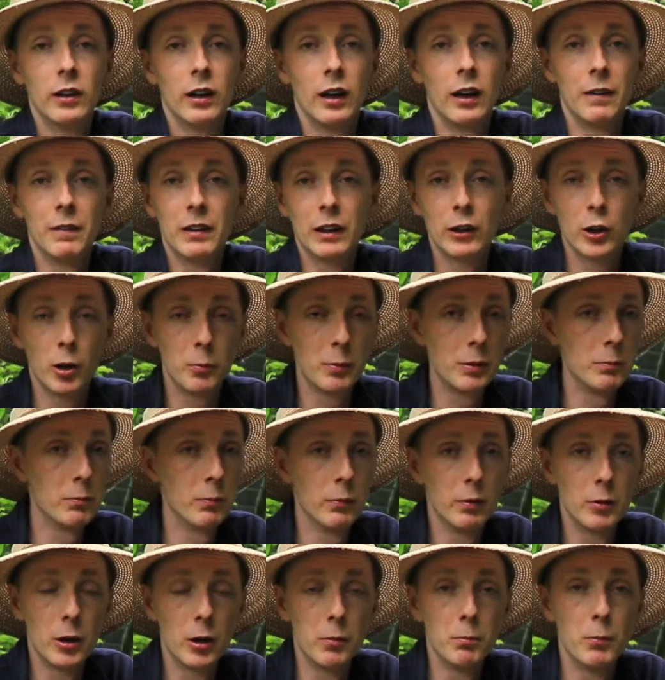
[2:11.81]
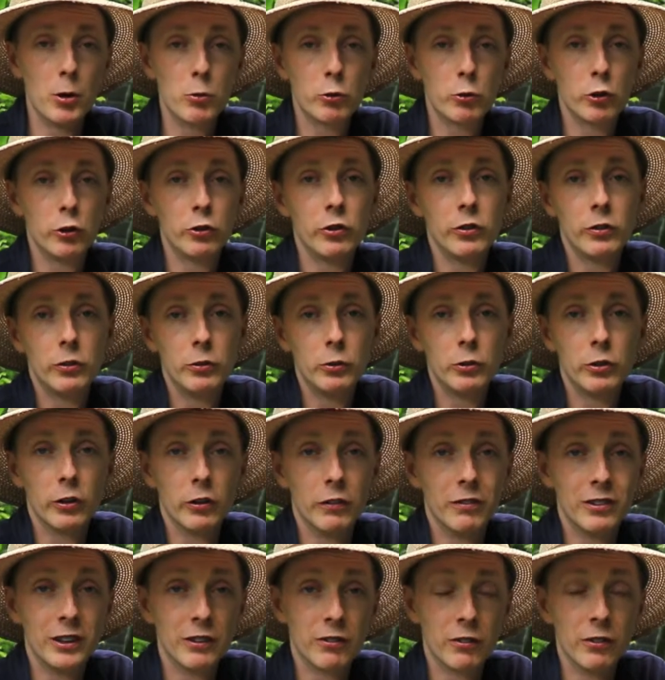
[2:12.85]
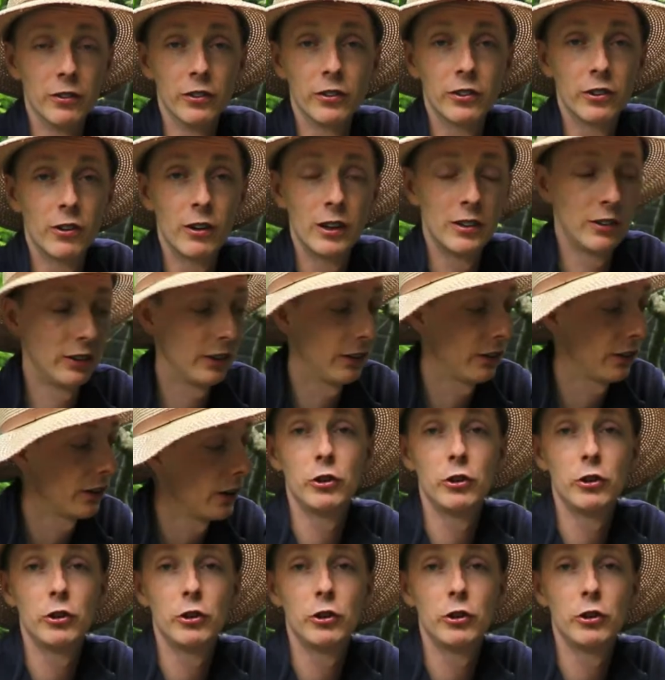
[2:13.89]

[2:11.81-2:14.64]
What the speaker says: and they come in a multitude of different sizes.